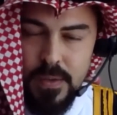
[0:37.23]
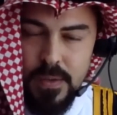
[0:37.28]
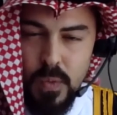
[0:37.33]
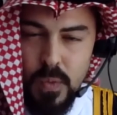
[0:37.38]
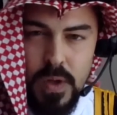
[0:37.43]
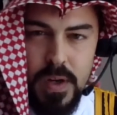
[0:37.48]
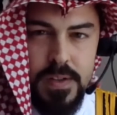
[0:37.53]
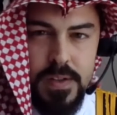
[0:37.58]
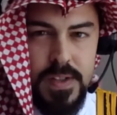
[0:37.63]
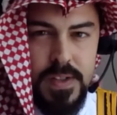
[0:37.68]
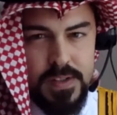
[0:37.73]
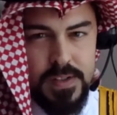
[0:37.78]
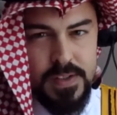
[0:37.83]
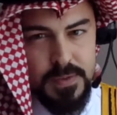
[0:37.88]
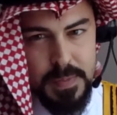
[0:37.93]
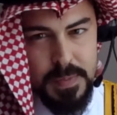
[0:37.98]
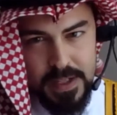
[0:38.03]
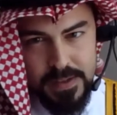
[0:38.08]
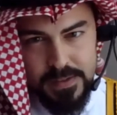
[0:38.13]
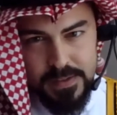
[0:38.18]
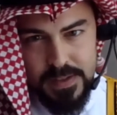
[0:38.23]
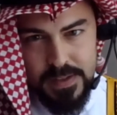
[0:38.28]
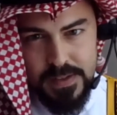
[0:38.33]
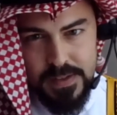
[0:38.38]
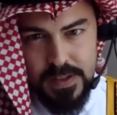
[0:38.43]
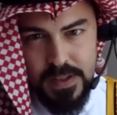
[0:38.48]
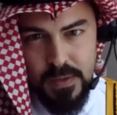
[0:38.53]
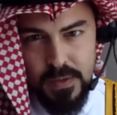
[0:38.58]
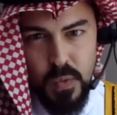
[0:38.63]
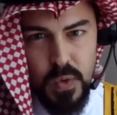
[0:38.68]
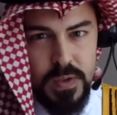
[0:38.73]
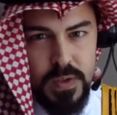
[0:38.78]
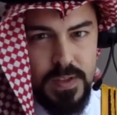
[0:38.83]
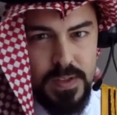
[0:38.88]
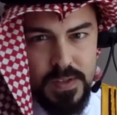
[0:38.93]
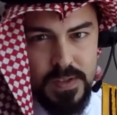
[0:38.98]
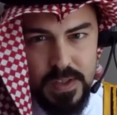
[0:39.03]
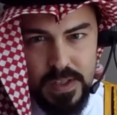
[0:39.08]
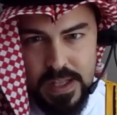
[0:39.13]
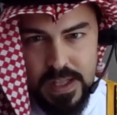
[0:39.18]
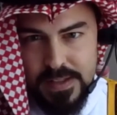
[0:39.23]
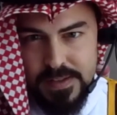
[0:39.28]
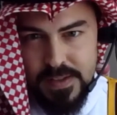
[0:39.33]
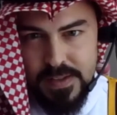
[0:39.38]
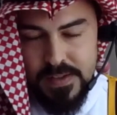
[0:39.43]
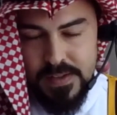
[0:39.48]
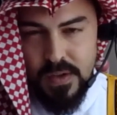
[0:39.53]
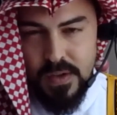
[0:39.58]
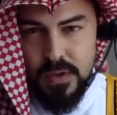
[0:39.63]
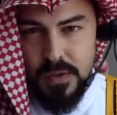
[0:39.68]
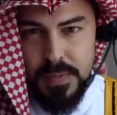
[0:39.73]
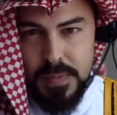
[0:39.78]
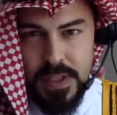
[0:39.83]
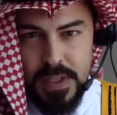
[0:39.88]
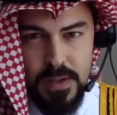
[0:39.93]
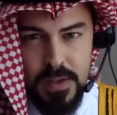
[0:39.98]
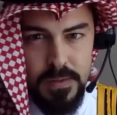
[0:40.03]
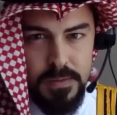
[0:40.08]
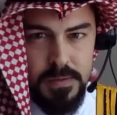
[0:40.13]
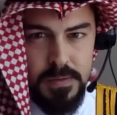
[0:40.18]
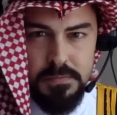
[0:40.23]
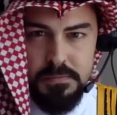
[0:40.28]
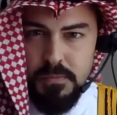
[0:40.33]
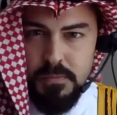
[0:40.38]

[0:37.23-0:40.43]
what is expected, what this class is all about,